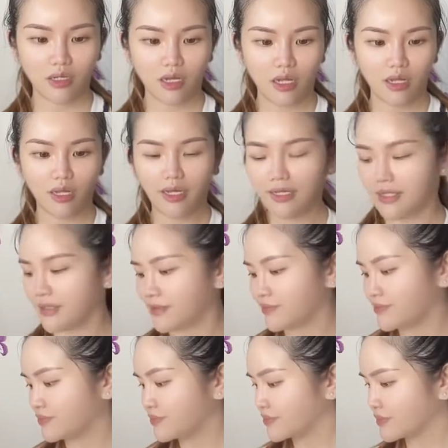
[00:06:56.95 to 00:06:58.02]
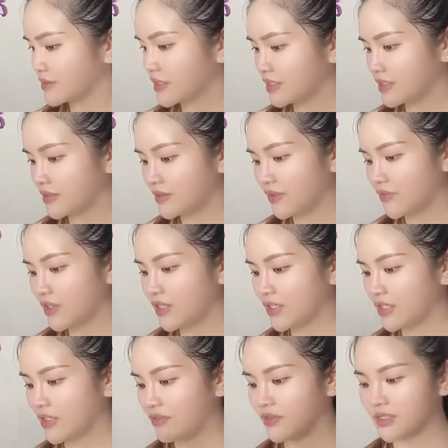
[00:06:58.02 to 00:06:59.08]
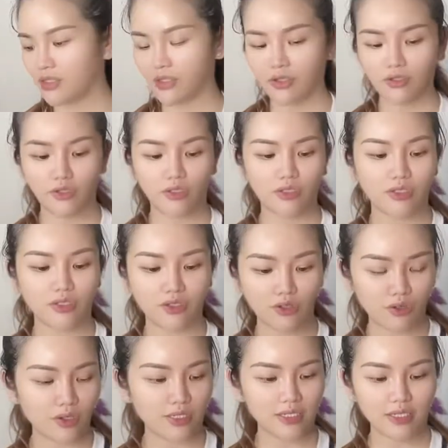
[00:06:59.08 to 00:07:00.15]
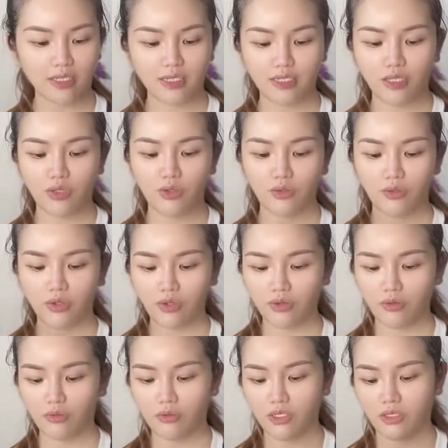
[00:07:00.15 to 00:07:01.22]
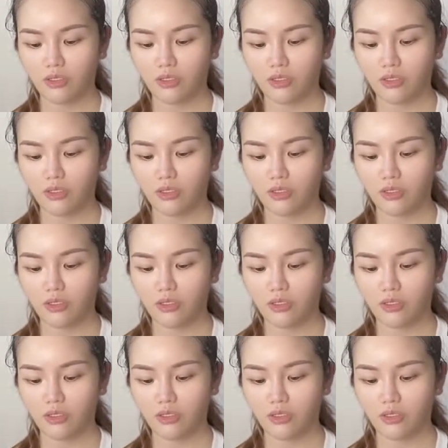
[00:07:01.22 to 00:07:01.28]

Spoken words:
I like it. So I'm definitely going to give this a go. So this is 36 euro, which